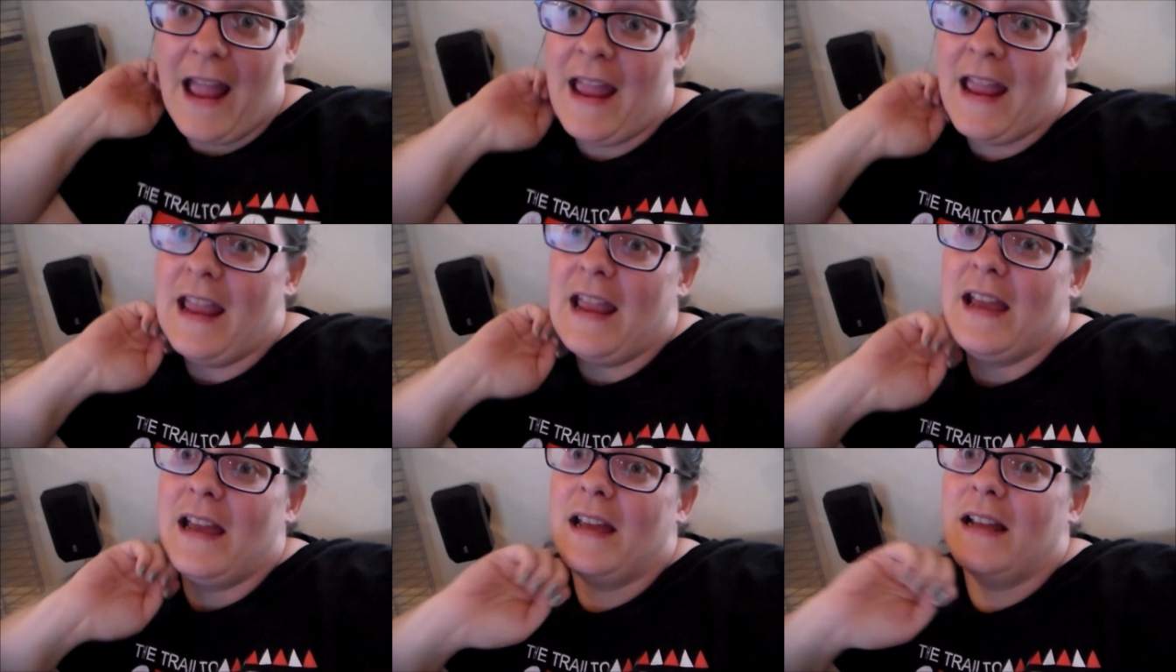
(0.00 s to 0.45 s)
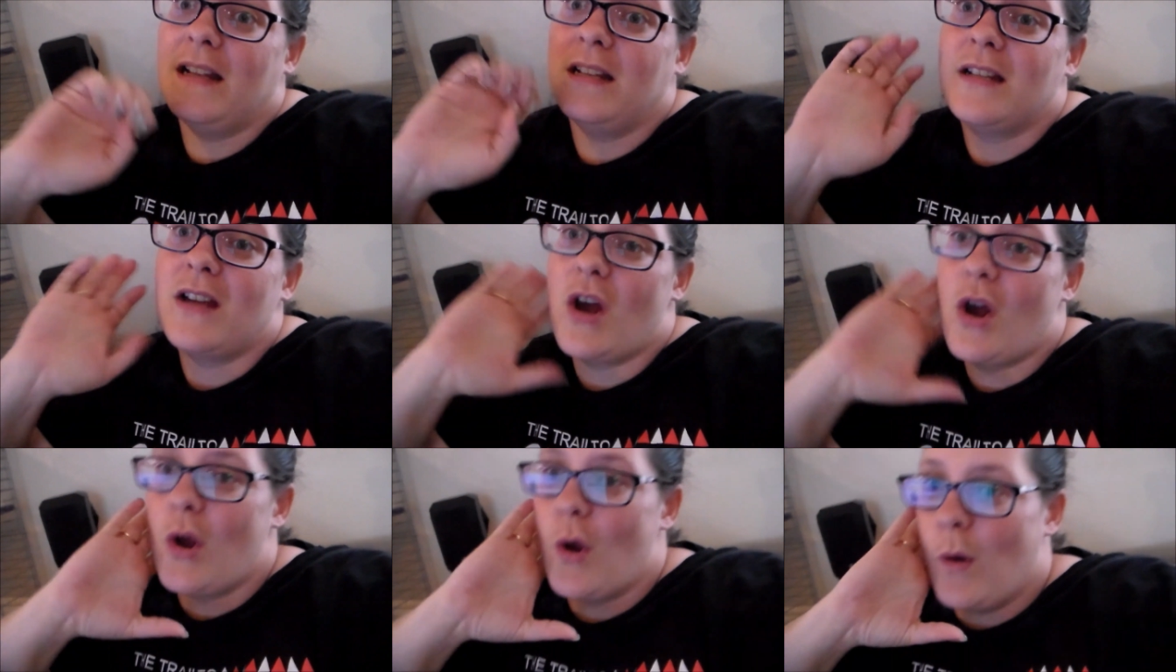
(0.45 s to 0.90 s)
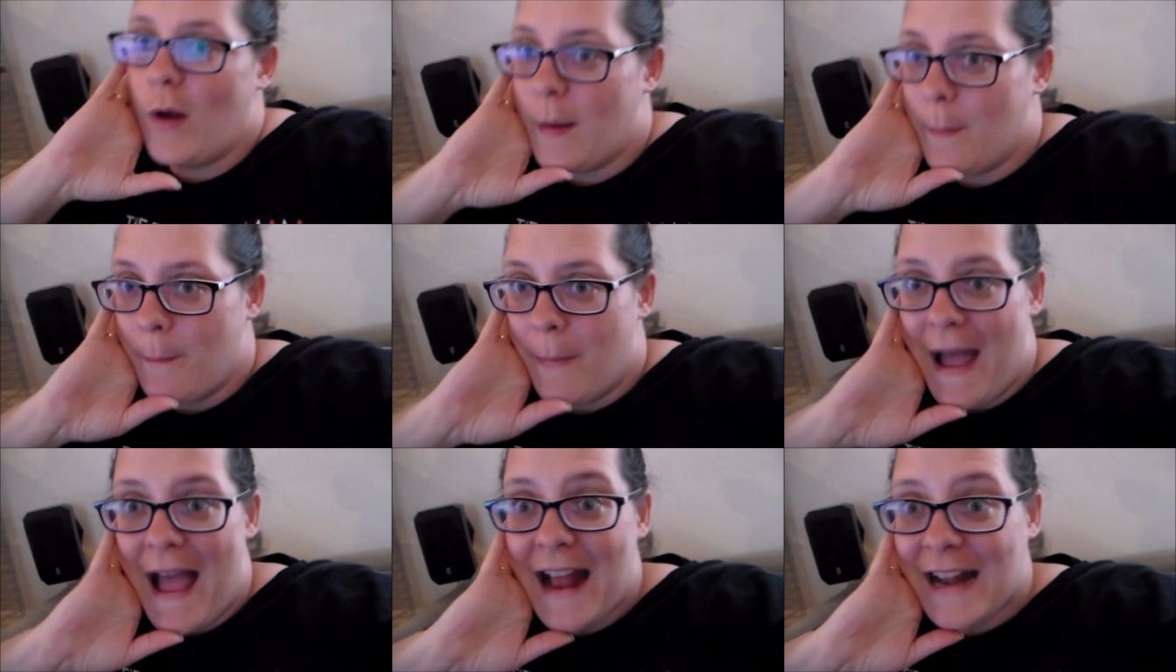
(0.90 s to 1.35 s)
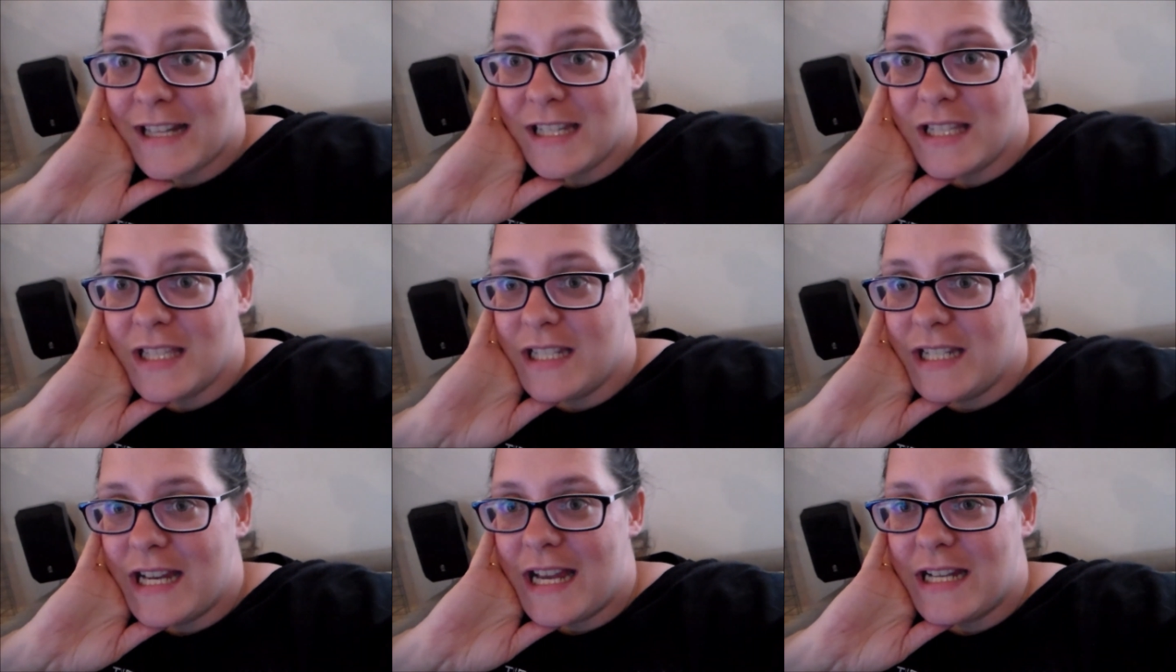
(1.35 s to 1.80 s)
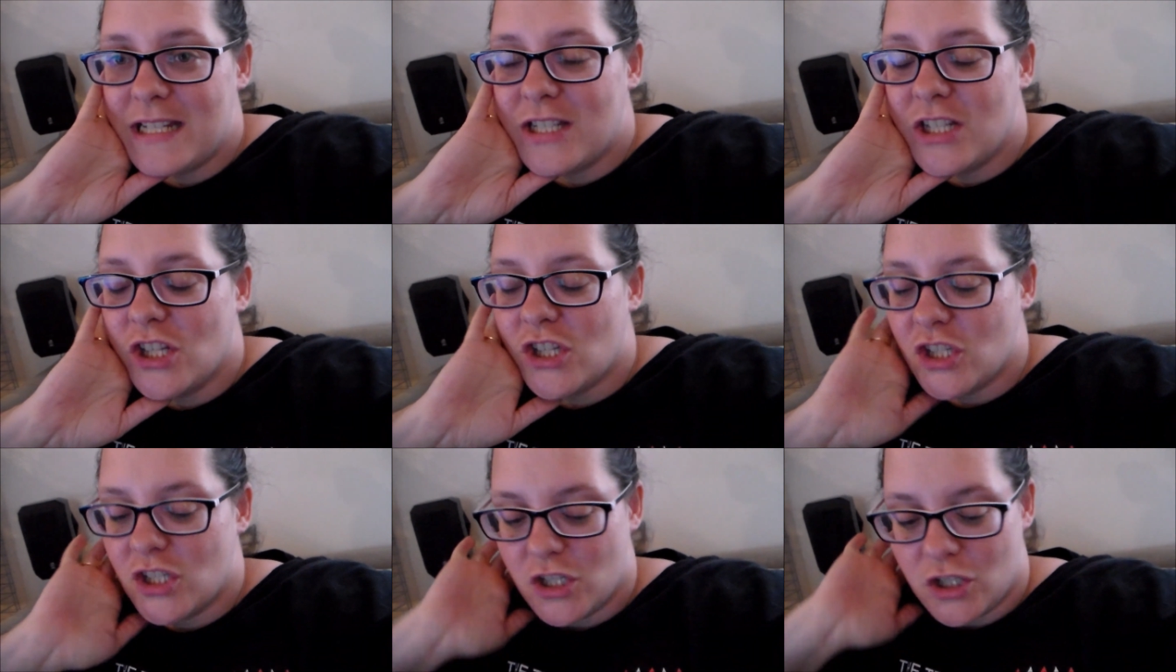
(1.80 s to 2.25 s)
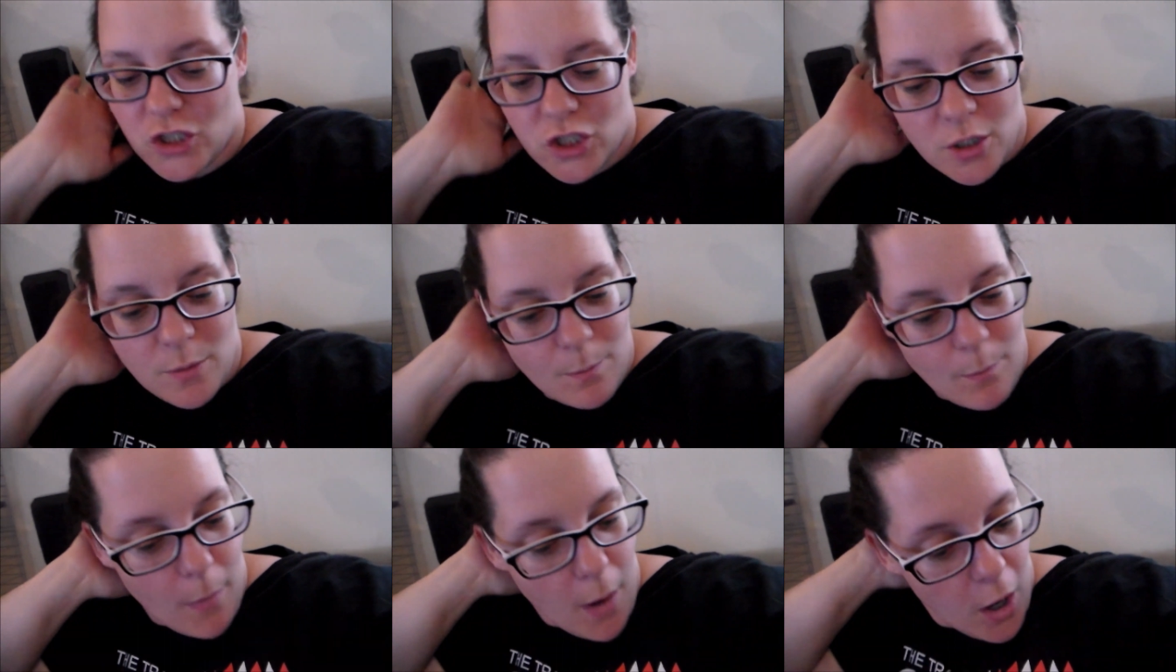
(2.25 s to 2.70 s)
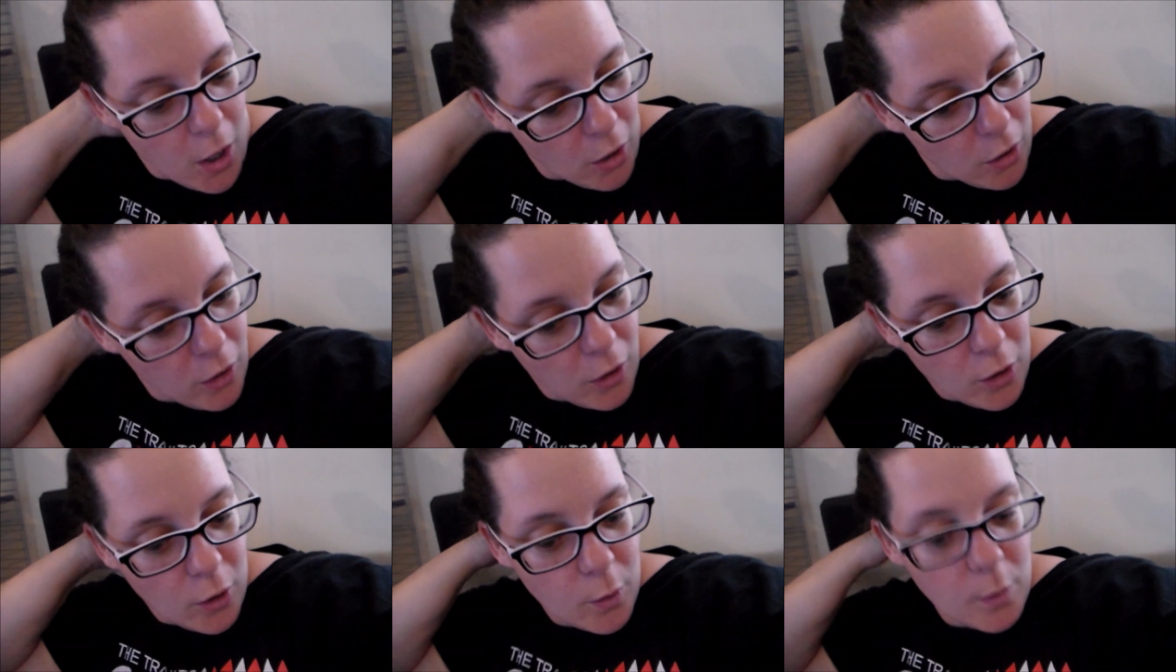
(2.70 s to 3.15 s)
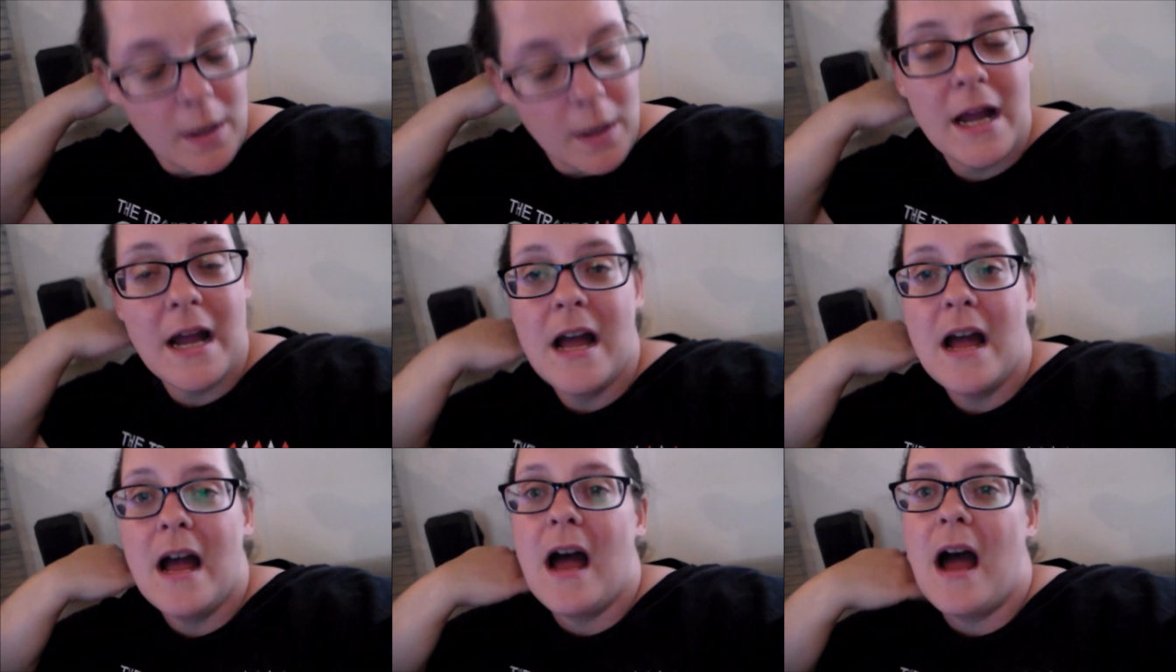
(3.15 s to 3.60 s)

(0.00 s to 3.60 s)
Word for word: and going back to the dentist tomorrow.